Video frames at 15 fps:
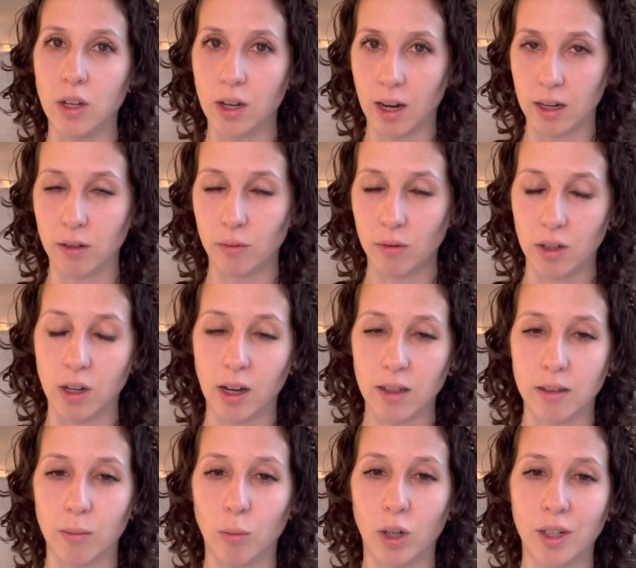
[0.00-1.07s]
you got
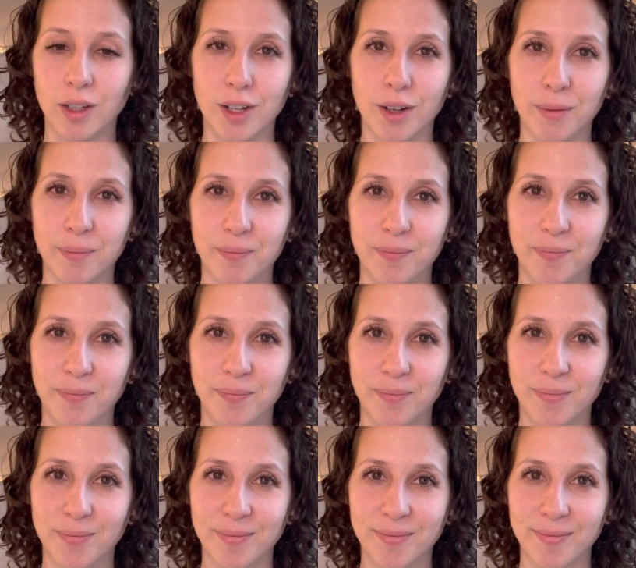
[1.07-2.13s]
some work to do.
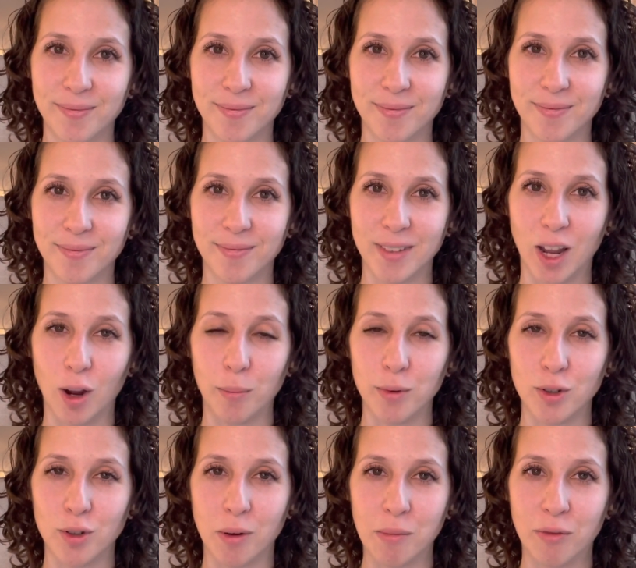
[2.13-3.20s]
I hope you
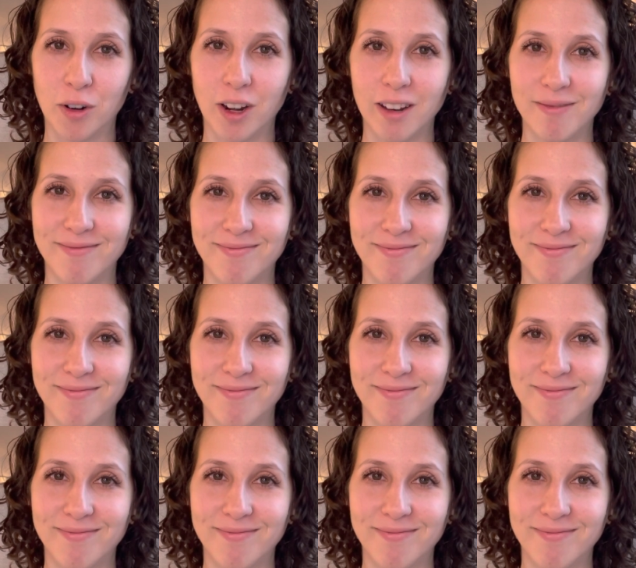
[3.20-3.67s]
show up for it.